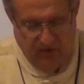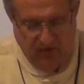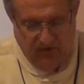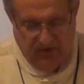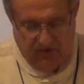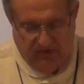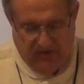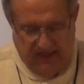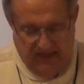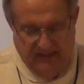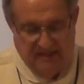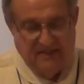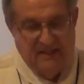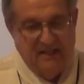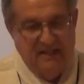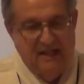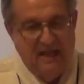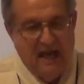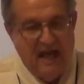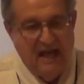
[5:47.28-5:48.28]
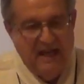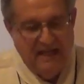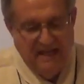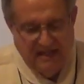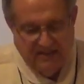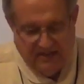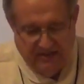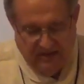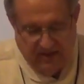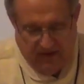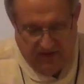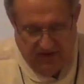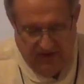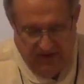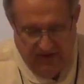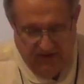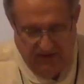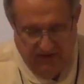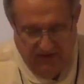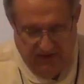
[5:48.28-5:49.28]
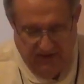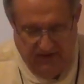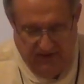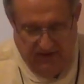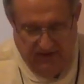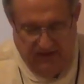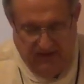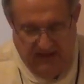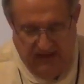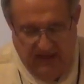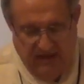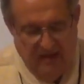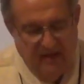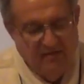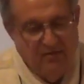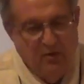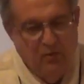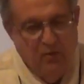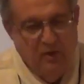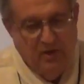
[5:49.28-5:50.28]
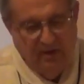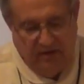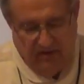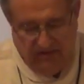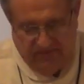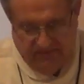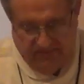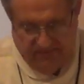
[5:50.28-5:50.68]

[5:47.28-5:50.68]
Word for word: do the things that God has done and never will.